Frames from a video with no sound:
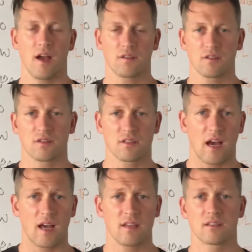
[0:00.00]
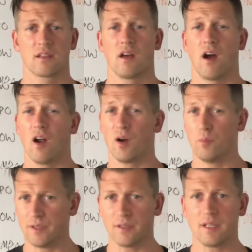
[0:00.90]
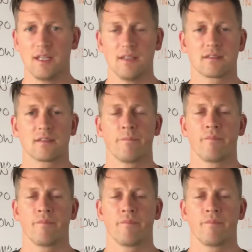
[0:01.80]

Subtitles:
exercise, our abilities,